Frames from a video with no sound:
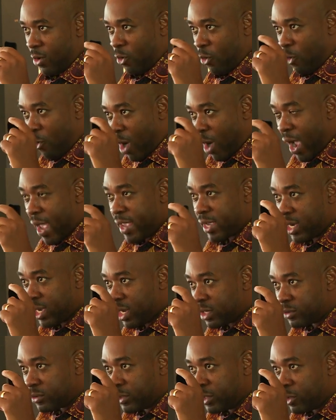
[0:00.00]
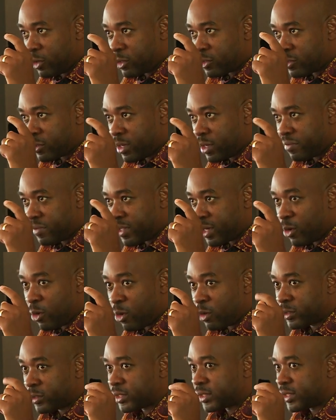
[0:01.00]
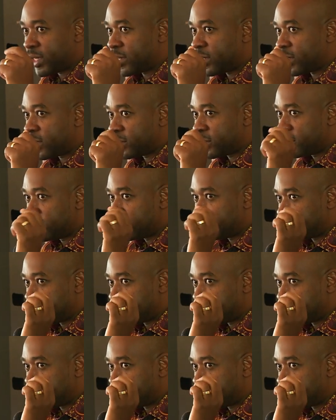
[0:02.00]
Why can't we also have the gold standard?